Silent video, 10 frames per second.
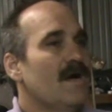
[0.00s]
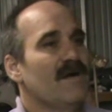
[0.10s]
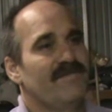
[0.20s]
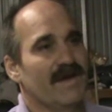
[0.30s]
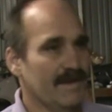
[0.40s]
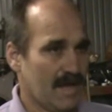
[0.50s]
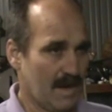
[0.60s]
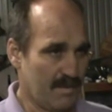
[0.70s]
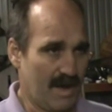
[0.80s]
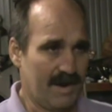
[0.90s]
I found out
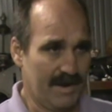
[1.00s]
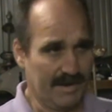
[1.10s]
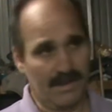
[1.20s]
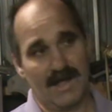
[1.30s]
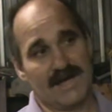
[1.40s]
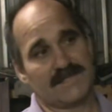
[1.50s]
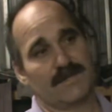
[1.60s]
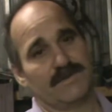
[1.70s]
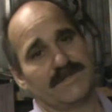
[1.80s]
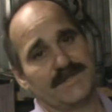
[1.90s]
about it at a class
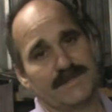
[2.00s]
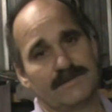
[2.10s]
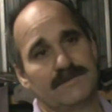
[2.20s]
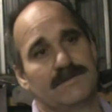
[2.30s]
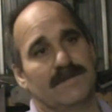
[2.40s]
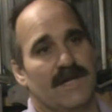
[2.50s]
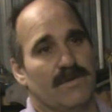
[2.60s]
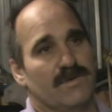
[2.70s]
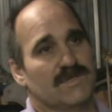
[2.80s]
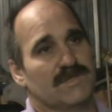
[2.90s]
I went to that I
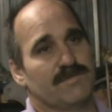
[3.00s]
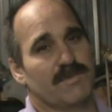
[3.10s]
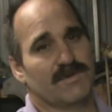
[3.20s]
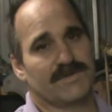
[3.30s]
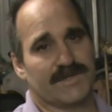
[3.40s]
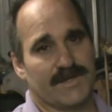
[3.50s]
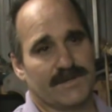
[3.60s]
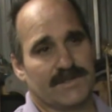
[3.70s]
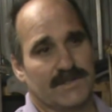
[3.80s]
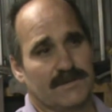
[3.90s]
wasn't supposed to
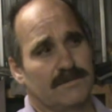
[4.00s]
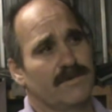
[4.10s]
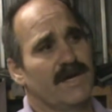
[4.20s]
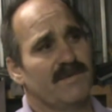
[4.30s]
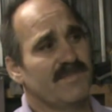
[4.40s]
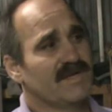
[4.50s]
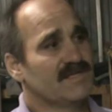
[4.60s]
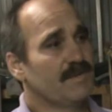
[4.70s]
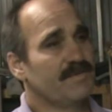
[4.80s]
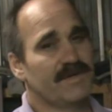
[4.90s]
go to. We had a
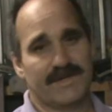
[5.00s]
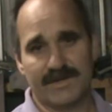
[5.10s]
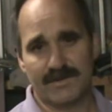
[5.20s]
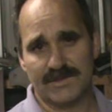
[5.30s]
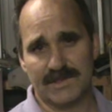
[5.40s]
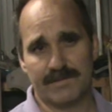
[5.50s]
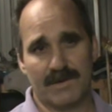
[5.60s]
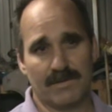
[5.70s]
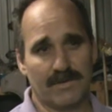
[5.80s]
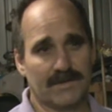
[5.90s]
mix-up at a dealership
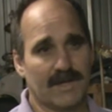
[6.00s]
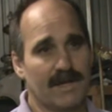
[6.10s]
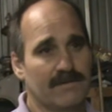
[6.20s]
I worked at.